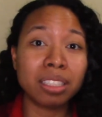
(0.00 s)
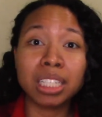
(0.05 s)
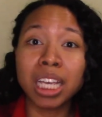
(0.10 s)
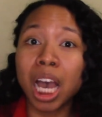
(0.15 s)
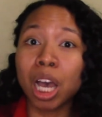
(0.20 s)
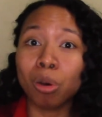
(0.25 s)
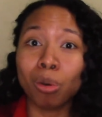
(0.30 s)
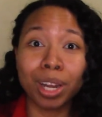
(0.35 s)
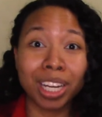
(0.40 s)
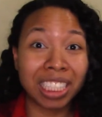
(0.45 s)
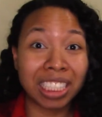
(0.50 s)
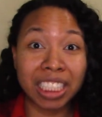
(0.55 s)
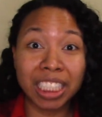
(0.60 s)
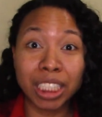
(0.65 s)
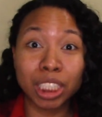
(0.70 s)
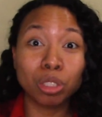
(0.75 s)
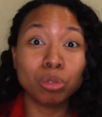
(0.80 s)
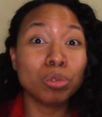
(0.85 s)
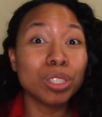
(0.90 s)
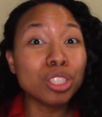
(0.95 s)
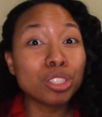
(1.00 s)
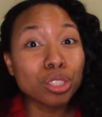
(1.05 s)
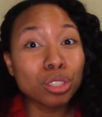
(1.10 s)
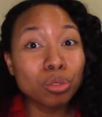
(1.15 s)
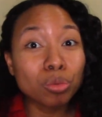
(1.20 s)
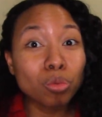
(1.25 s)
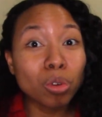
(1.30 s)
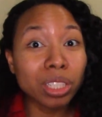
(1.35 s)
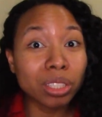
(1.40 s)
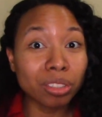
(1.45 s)
I Y cleaner with just
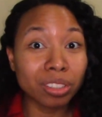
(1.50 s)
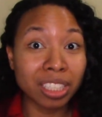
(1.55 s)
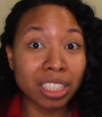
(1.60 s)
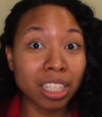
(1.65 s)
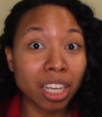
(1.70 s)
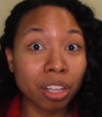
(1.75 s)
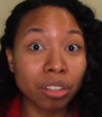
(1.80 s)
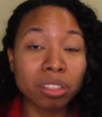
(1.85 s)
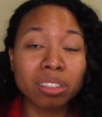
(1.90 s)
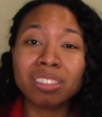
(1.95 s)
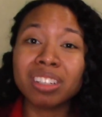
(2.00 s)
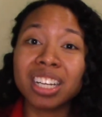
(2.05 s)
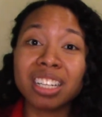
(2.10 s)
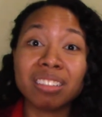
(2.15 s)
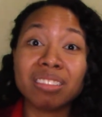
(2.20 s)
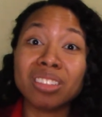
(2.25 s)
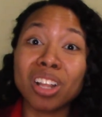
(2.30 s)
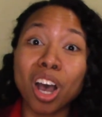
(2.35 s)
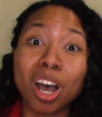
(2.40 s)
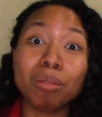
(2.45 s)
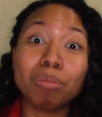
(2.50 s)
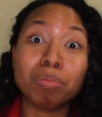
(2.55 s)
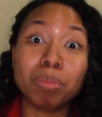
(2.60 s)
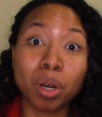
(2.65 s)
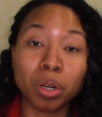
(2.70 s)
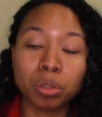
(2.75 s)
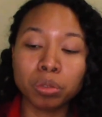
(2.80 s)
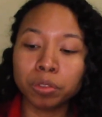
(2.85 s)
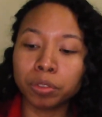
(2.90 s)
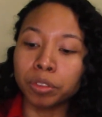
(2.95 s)
one or the other and not
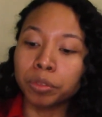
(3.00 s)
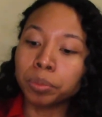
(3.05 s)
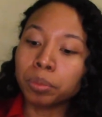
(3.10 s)
both.